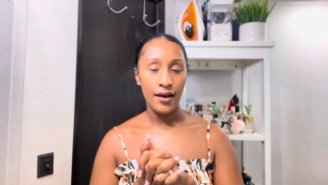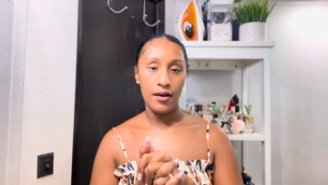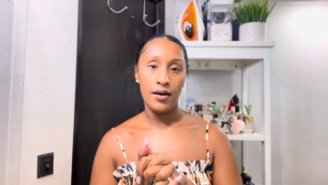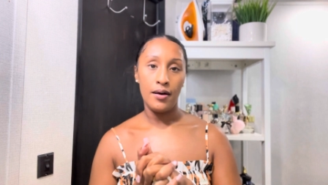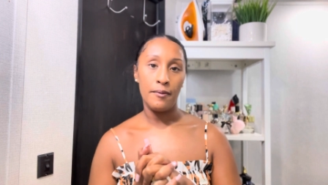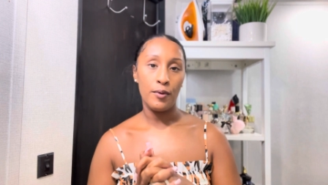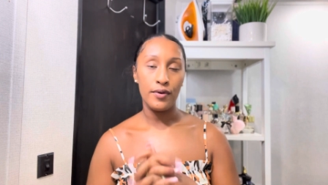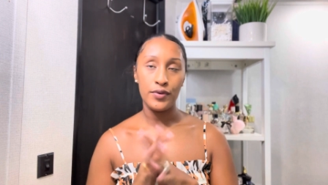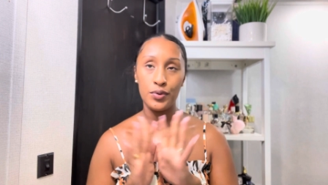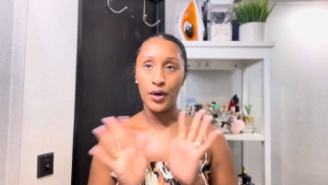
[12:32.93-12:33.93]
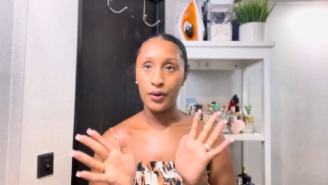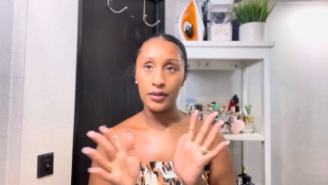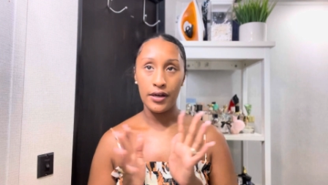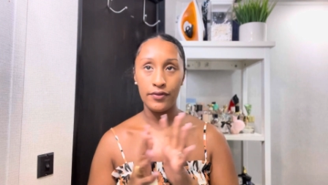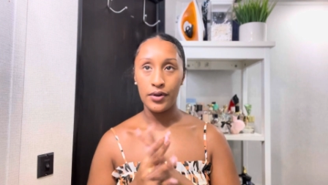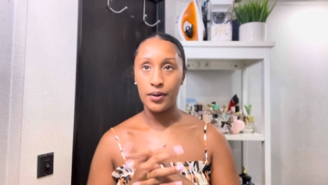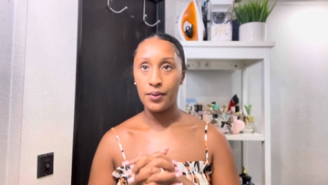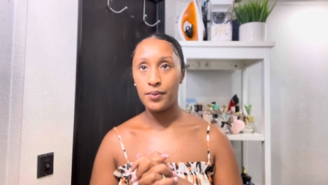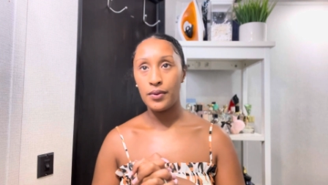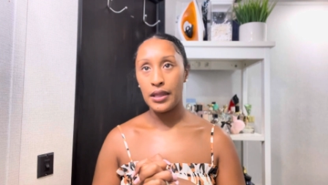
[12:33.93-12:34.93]
Um, or if you don't love
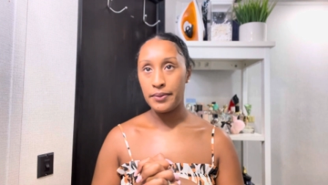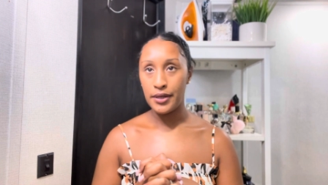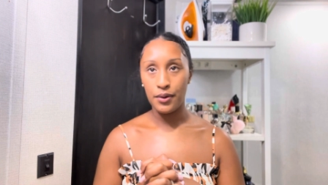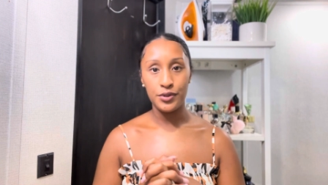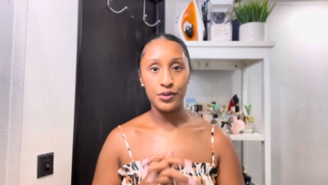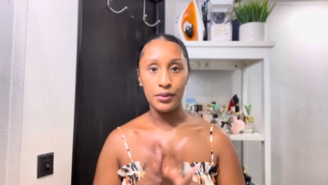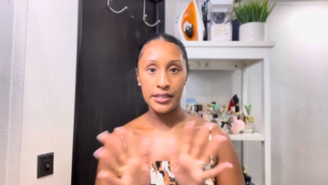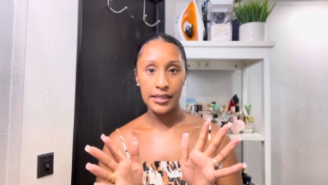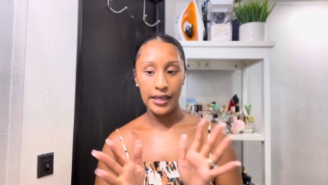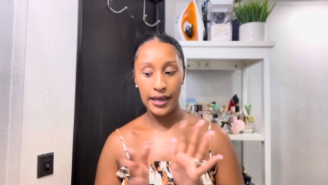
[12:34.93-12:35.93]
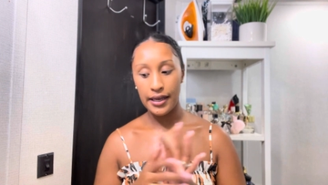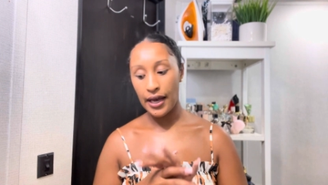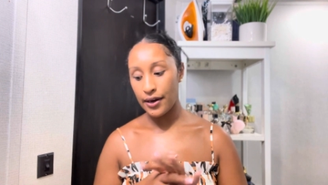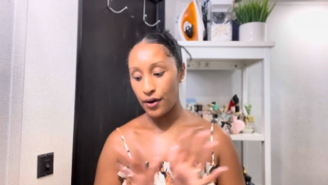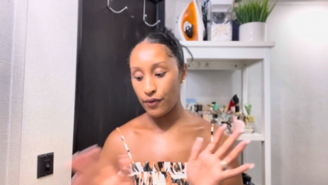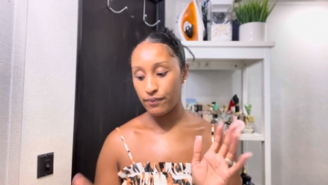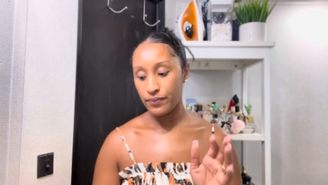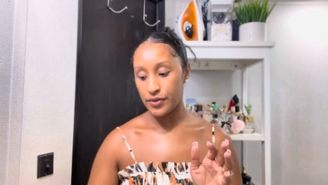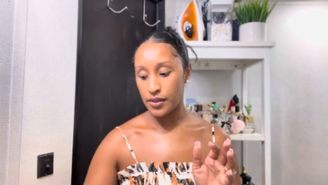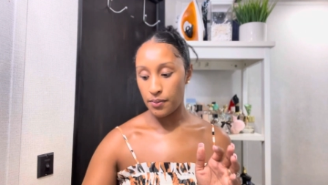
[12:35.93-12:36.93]
them, let me know what you dislike. I know
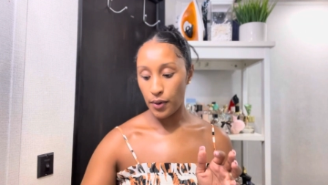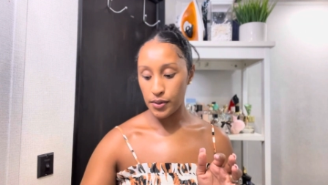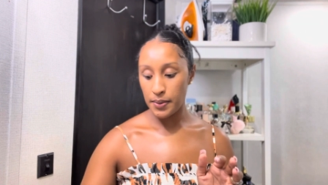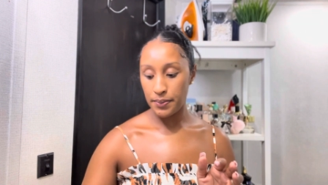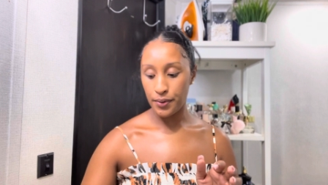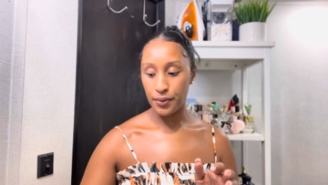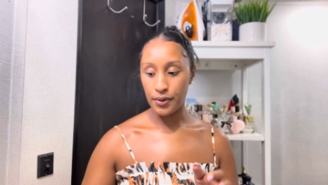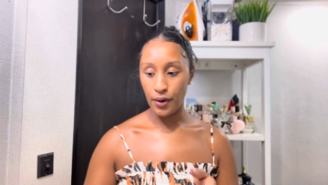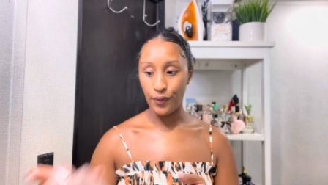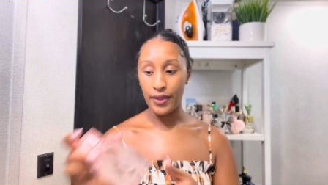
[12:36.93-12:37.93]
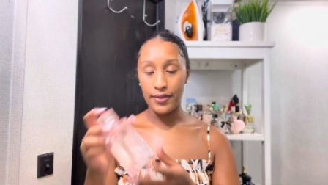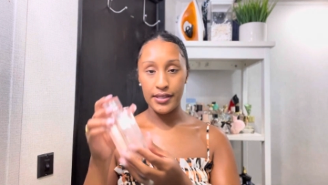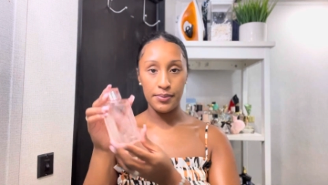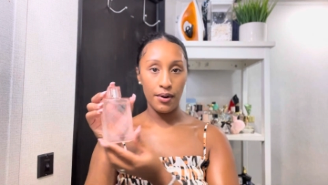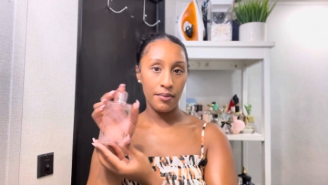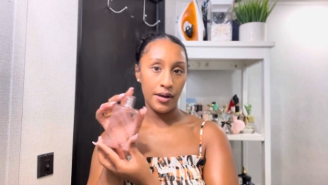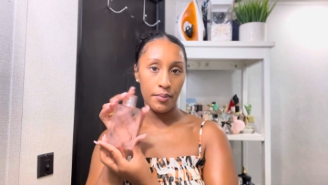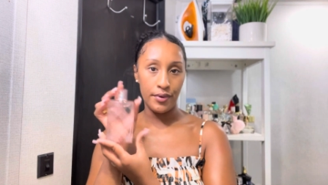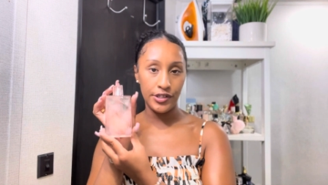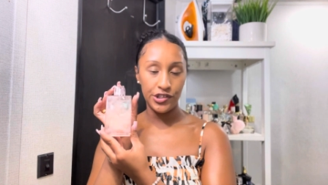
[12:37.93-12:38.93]
some, most people know that this Burberry
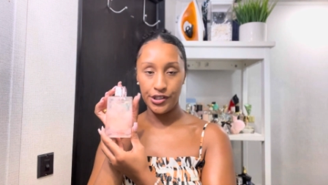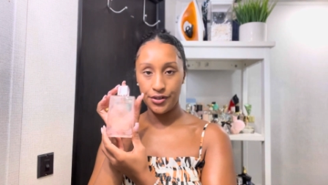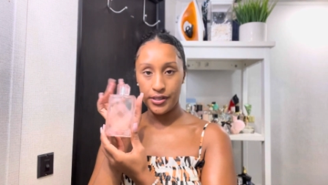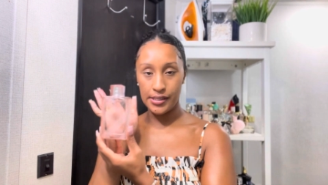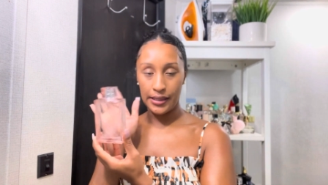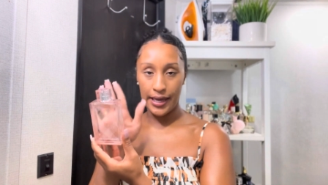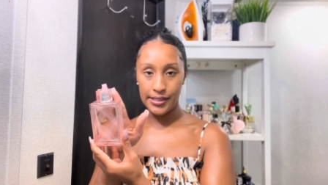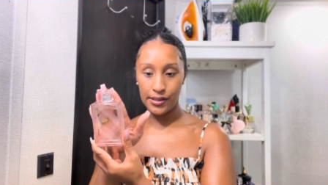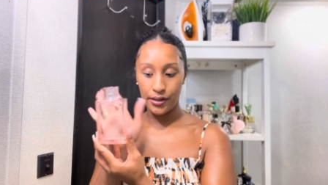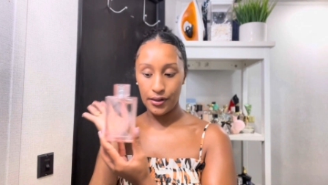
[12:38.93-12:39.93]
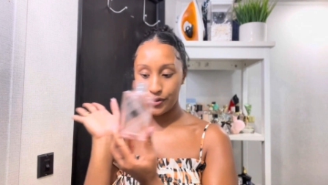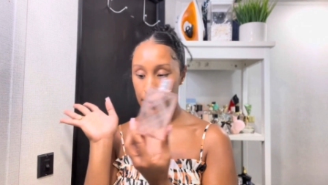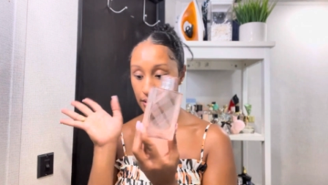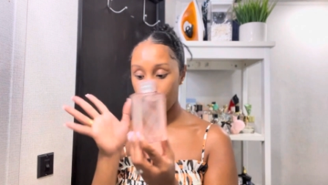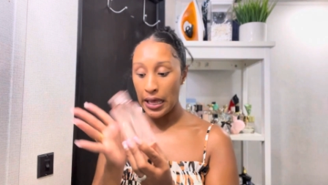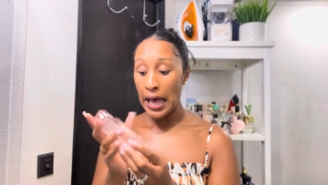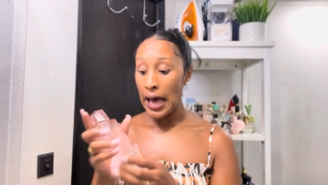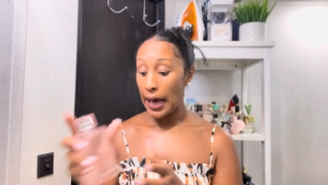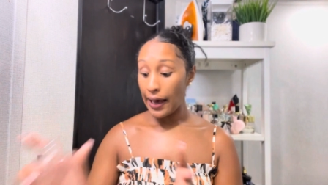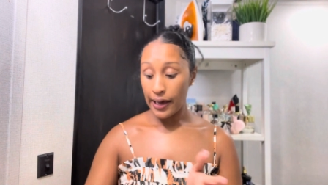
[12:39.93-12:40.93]
Brit Sheer doesn't last long, so
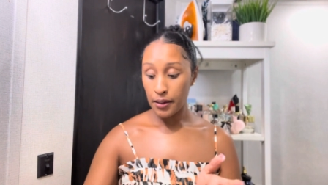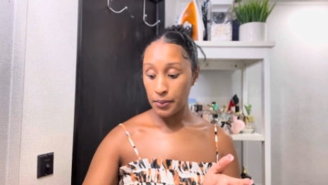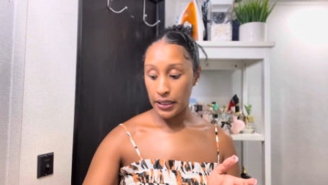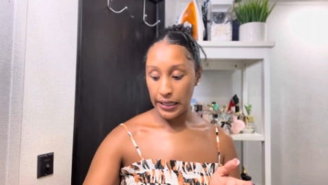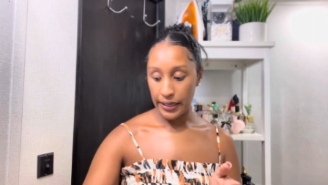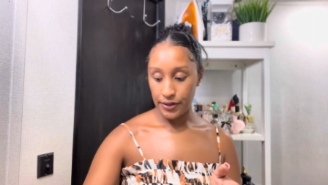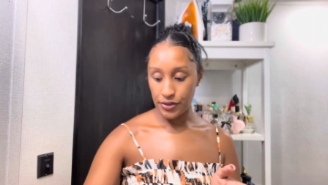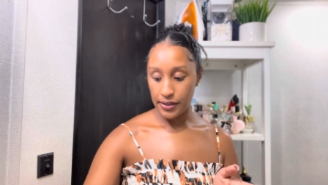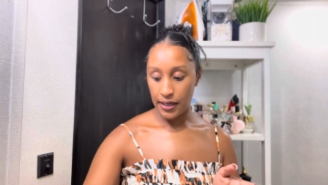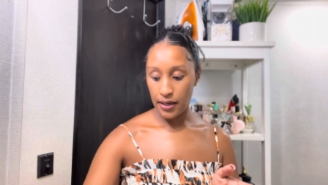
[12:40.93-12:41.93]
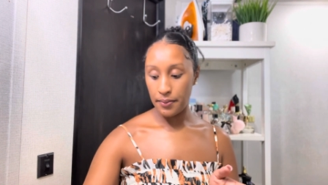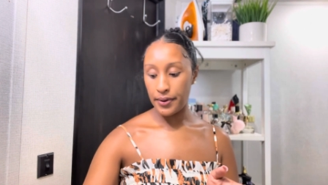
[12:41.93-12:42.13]
I completely understand.